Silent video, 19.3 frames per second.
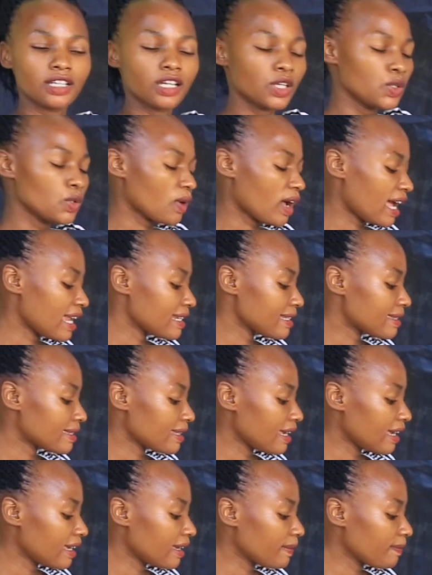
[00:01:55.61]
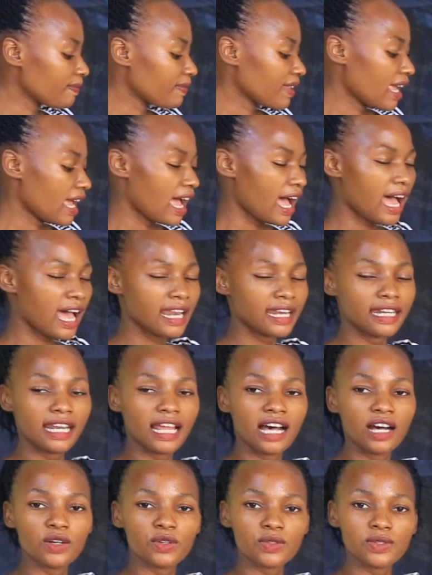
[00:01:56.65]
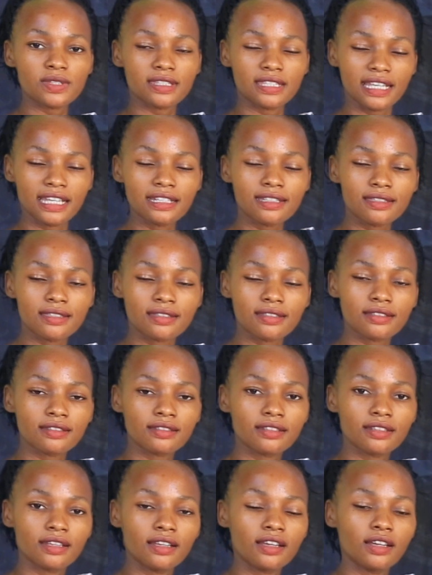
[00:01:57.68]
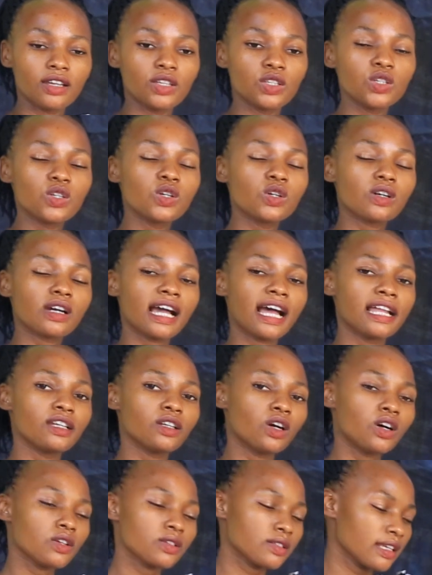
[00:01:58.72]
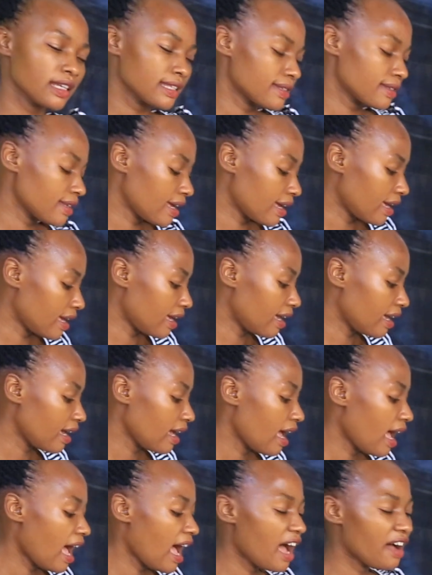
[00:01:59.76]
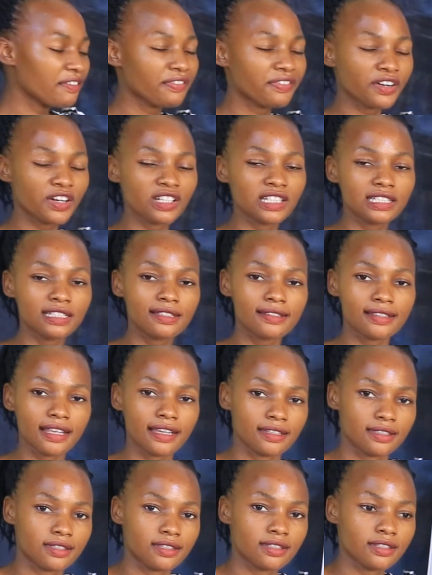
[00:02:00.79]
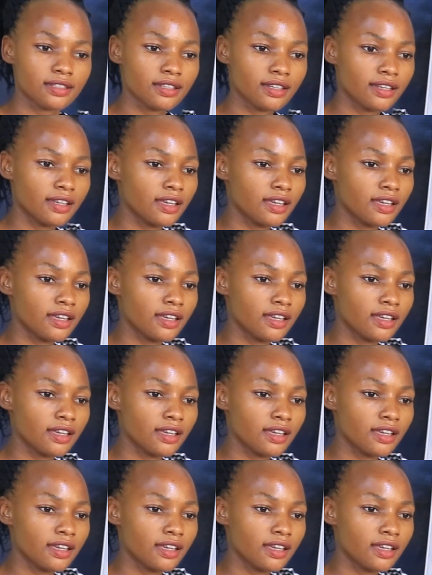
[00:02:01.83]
You can say a null set. You can also say a void set.